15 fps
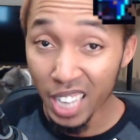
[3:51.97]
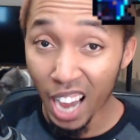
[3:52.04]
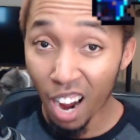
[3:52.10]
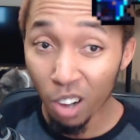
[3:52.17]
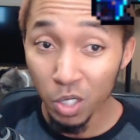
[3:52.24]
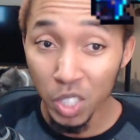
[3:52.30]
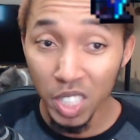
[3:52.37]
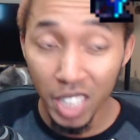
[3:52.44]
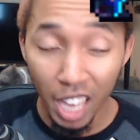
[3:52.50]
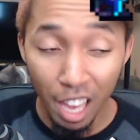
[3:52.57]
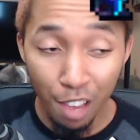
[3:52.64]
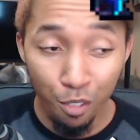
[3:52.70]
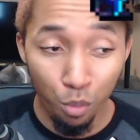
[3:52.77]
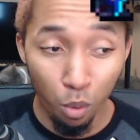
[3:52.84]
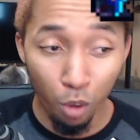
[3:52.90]
I'll
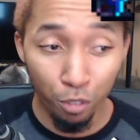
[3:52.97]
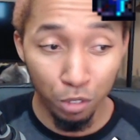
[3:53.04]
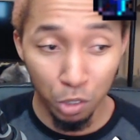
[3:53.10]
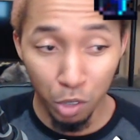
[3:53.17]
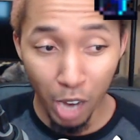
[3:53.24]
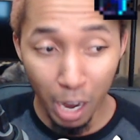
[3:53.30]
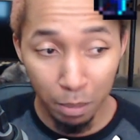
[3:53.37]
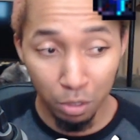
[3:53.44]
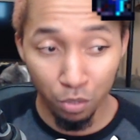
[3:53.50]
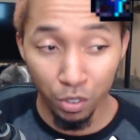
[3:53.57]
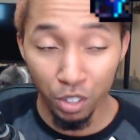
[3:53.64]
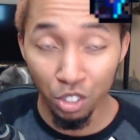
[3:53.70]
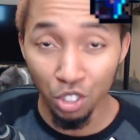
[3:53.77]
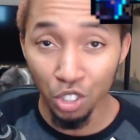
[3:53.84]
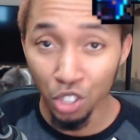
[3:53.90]
save wolf traps for
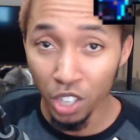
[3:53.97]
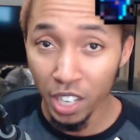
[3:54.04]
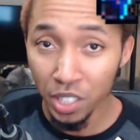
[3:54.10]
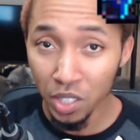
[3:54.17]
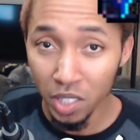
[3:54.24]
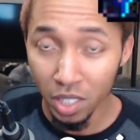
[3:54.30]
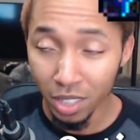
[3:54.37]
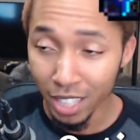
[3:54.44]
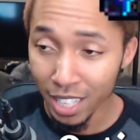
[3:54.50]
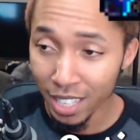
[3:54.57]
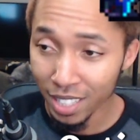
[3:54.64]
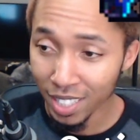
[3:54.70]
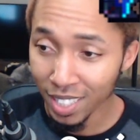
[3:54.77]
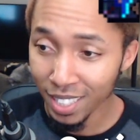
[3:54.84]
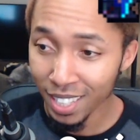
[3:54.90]
just
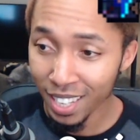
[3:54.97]
elites.